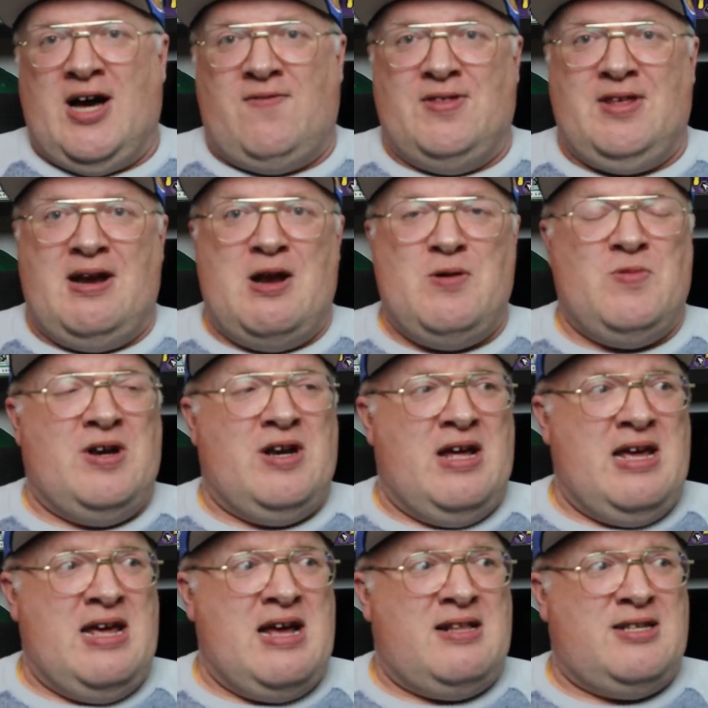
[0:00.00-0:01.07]
often than anyone
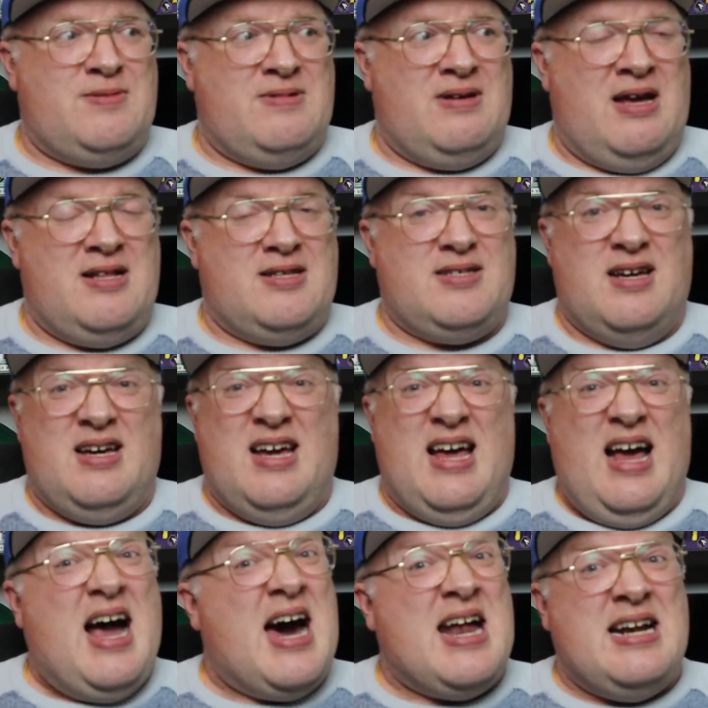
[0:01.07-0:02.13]
else.
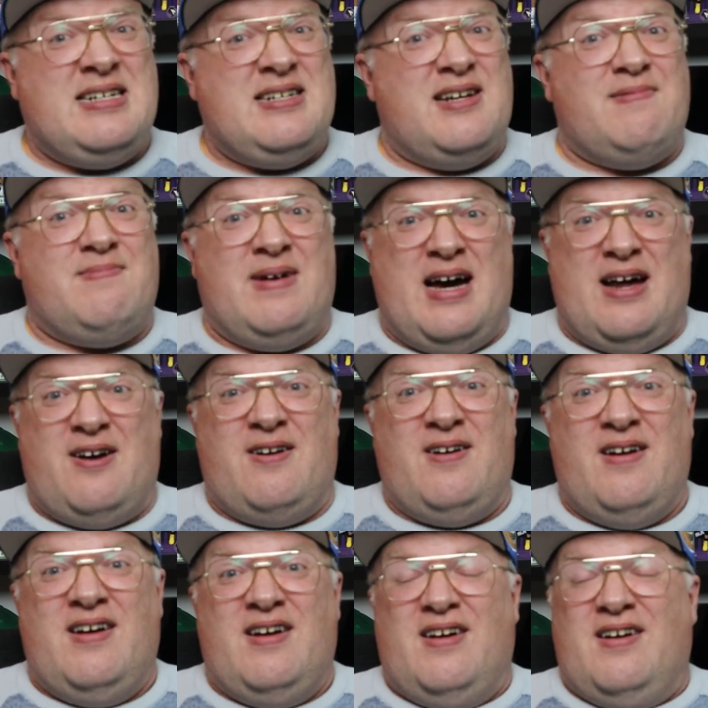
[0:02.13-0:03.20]
And it didn't matter.